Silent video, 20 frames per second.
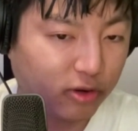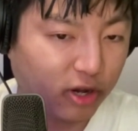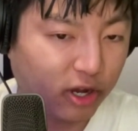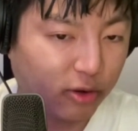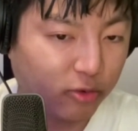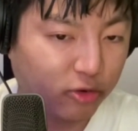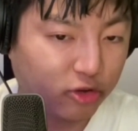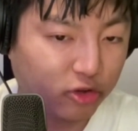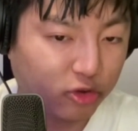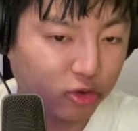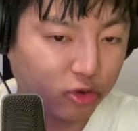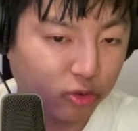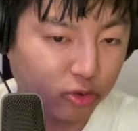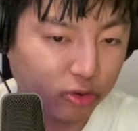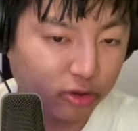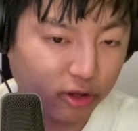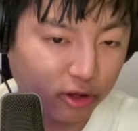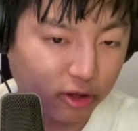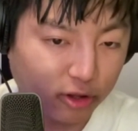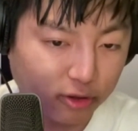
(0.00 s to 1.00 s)
Iris Goo
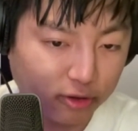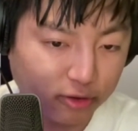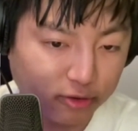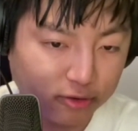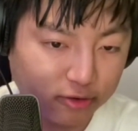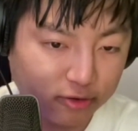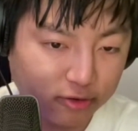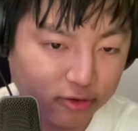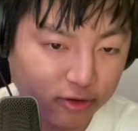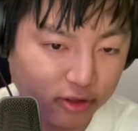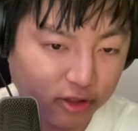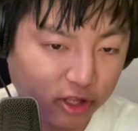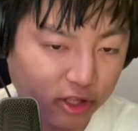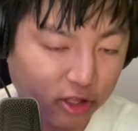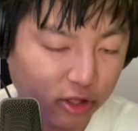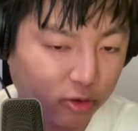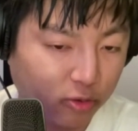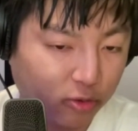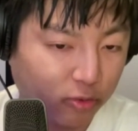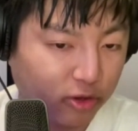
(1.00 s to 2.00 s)
Goo Dolls, and
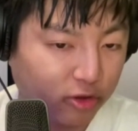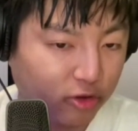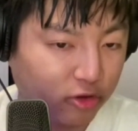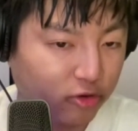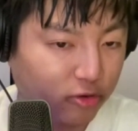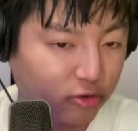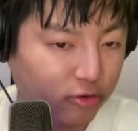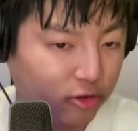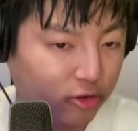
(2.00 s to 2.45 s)
then you went